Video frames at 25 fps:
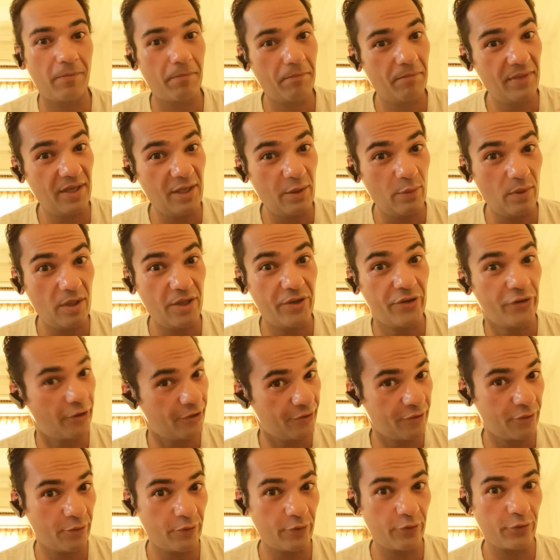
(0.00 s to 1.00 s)
Me will
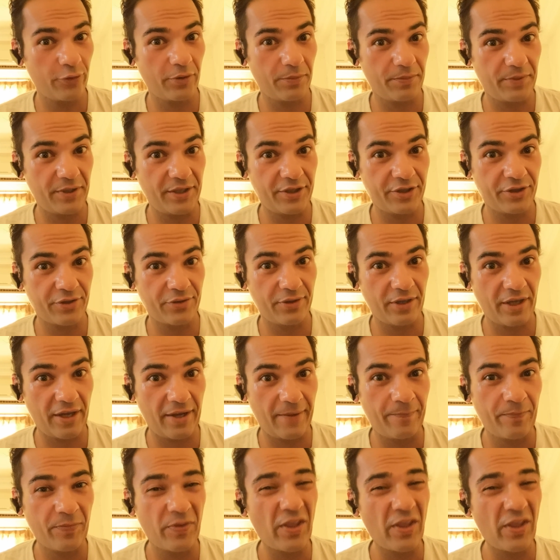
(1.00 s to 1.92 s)
not go to the beach today.